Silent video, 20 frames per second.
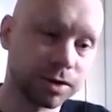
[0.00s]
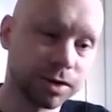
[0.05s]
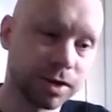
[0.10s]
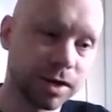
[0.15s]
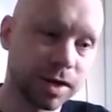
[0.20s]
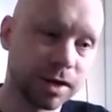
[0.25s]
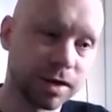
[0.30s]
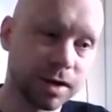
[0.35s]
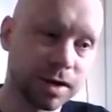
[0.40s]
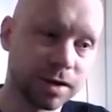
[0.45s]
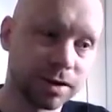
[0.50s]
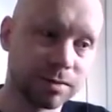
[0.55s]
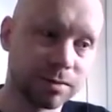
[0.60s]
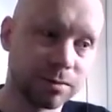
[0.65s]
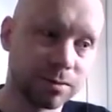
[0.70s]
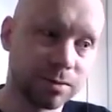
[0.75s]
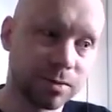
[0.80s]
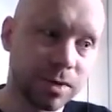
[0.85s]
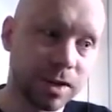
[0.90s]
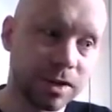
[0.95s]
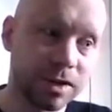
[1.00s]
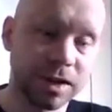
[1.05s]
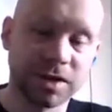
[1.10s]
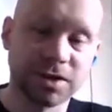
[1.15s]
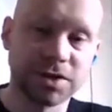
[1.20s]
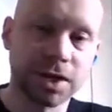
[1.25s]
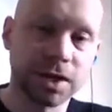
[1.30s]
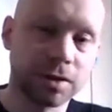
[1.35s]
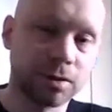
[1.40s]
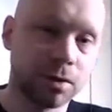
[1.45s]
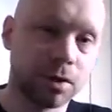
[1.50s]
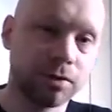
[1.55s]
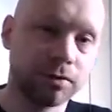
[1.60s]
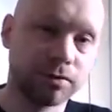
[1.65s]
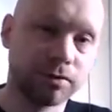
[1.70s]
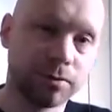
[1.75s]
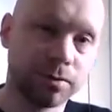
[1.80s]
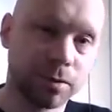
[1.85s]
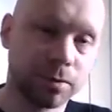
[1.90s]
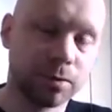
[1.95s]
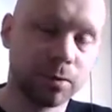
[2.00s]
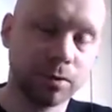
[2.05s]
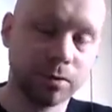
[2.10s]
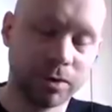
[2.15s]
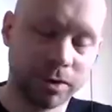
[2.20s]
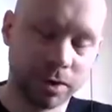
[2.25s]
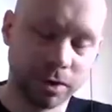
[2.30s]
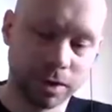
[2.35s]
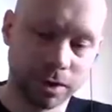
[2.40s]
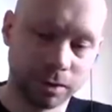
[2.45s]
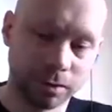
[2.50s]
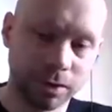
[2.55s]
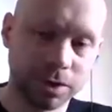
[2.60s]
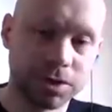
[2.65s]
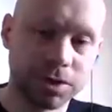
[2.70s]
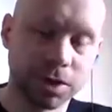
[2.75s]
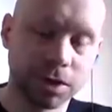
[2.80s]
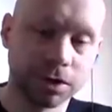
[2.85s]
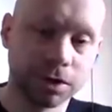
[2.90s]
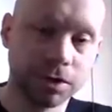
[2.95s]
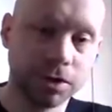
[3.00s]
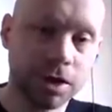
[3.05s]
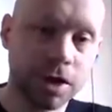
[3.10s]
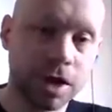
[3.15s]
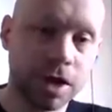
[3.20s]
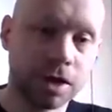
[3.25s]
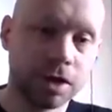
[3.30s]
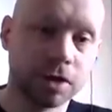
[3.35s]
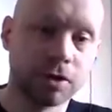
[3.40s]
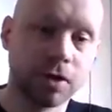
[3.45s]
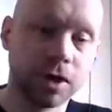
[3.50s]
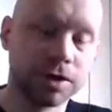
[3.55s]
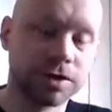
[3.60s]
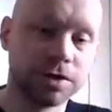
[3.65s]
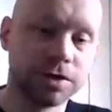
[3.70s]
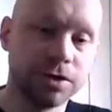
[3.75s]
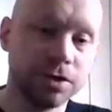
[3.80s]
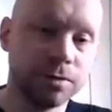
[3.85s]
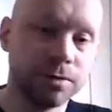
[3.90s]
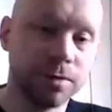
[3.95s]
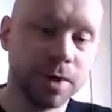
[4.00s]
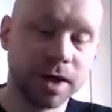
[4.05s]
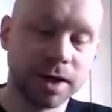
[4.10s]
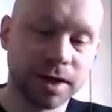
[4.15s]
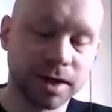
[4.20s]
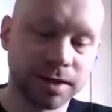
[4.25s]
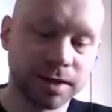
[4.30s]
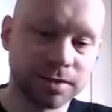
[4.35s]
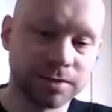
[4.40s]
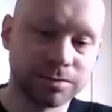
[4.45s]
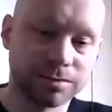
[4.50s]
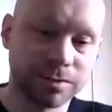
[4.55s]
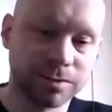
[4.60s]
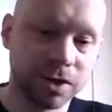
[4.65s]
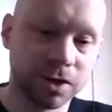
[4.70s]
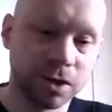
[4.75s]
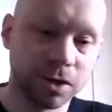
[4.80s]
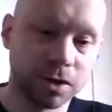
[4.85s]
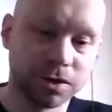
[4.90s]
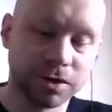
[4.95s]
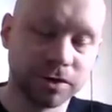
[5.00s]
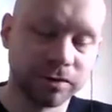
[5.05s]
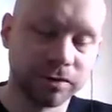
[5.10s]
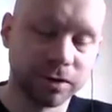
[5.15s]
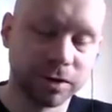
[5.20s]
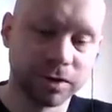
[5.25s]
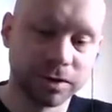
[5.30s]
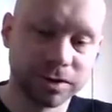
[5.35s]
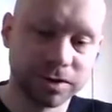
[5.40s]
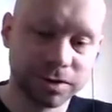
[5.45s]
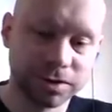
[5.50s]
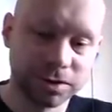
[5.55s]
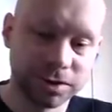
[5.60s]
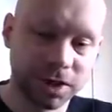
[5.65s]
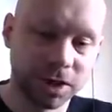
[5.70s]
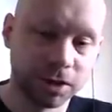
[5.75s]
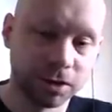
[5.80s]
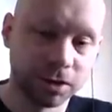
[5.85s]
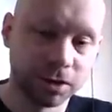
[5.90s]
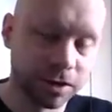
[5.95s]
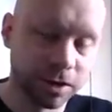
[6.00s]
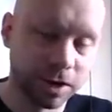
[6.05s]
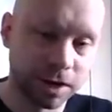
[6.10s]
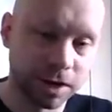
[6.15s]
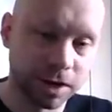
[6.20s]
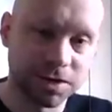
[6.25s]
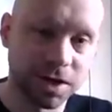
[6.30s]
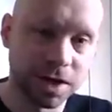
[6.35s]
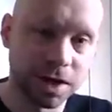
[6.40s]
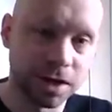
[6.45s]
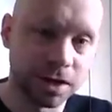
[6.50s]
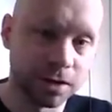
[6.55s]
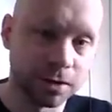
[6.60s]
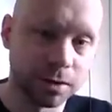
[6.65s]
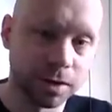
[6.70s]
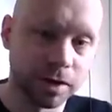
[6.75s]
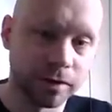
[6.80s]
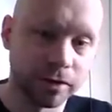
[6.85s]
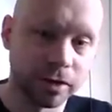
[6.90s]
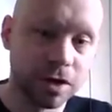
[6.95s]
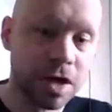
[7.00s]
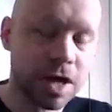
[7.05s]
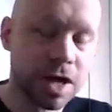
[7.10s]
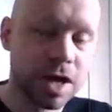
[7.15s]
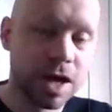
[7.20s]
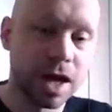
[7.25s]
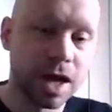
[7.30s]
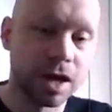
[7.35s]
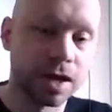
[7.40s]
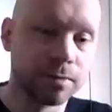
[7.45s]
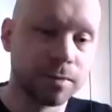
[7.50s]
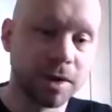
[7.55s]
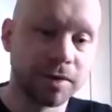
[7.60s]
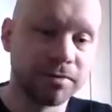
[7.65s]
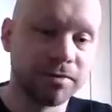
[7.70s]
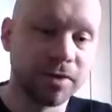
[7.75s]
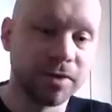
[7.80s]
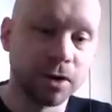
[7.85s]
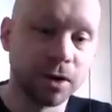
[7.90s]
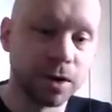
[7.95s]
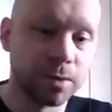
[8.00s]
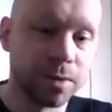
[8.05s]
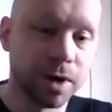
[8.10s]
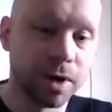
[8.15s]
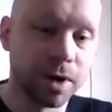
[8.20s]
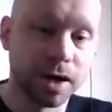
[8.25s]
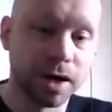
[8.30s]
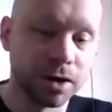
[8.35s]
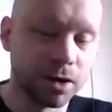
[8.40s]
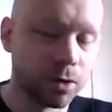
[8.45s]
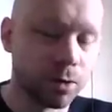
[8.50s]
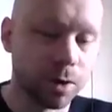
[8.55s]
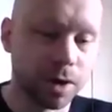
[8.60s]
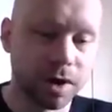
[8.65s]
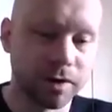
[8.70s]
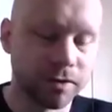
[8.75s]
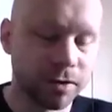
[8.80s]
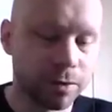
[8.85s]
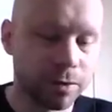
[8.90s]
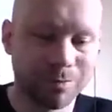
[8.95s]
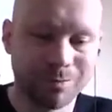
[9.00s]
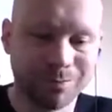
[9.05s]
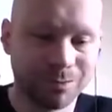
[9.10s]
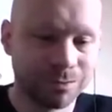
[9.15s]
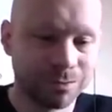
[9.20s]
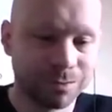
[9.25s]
get the exact quote from the retailer. Now, granted, you might get, a different teller the next day or whatever, and it might vary by whatever